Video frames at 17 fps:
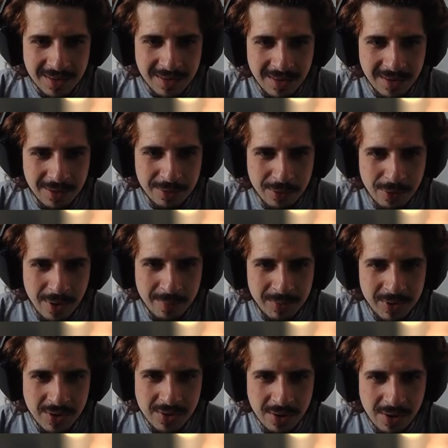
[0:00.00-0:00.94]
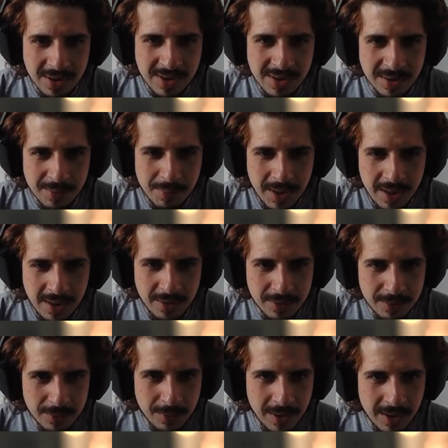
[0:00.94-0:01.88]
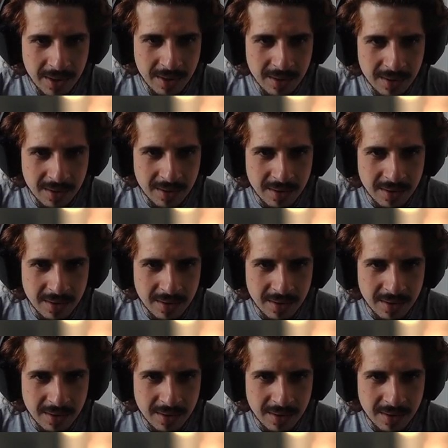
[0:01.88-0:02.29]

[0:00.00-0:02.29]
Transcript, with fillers: Oh, no empty slots in the menu, what?